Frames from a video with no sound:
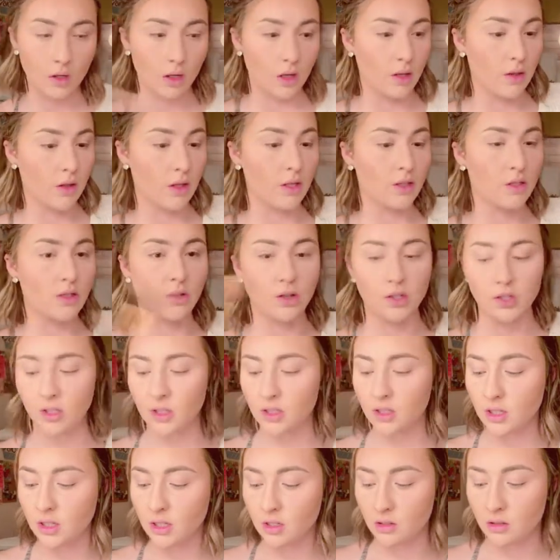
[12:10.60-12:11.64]
And then so I
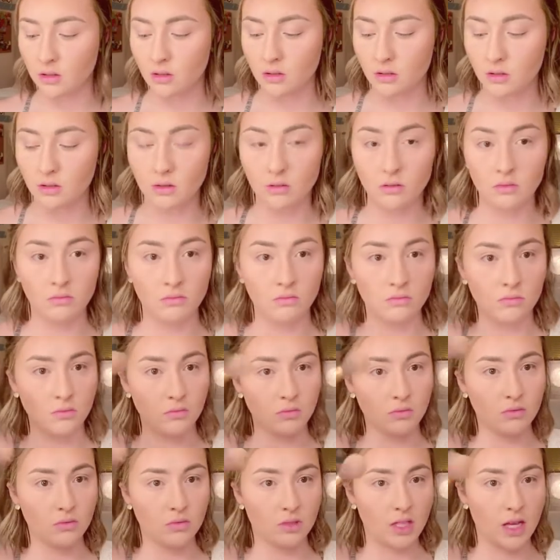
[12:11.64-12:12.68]
just
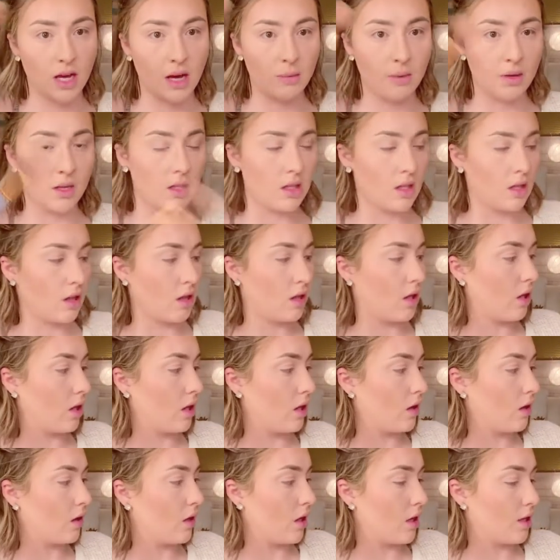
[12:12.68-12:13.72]
dab it in the thing
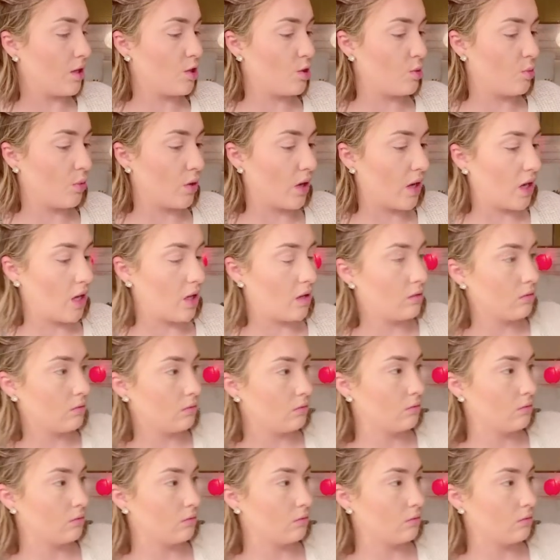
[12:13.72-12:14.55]
and then I spray it.